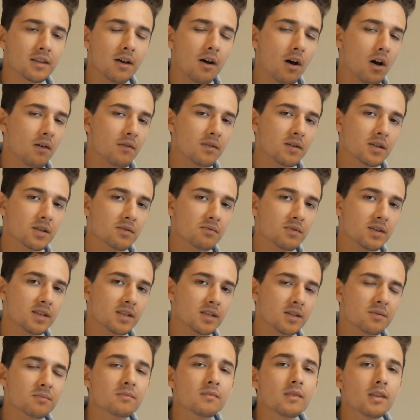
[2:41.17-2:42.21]
the obvious
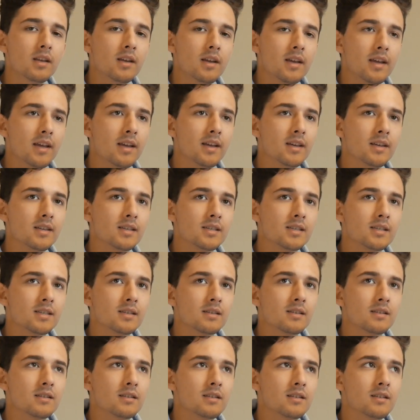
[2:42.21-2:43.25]
reason,
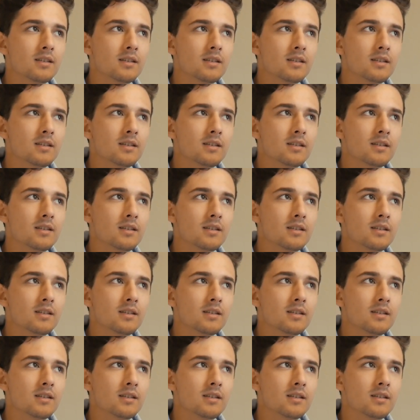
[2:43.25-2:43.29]
is